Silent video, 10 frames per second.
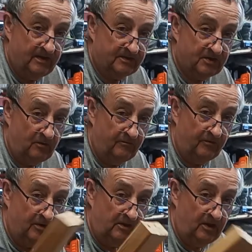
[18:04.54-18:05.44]
that's
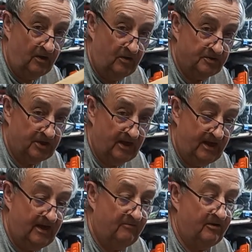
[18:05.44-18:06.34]
over a larger
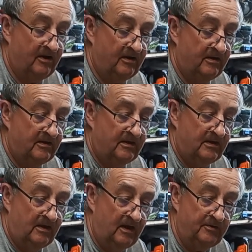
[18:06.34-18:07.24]
area,
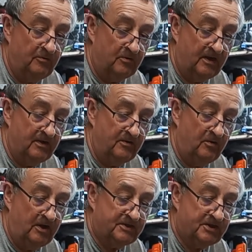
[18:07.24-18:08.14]
and you'll get a
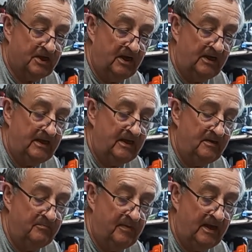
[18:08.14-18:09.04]
nice
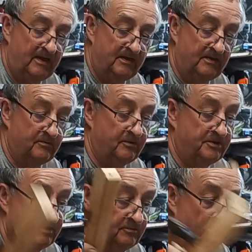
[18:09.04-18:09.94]
clean bend,
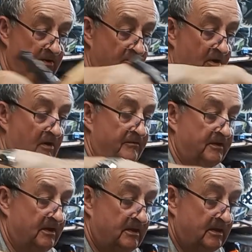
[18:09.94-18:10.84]
which is what you're
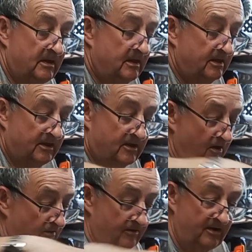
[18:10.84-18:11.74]
after. You
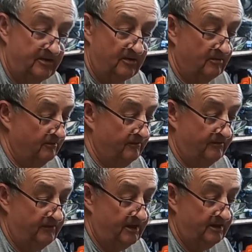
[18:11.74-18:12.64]
can't really do it with
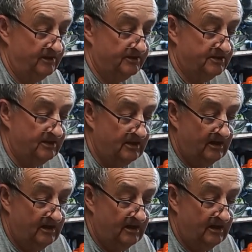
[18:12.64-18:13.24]
your fingers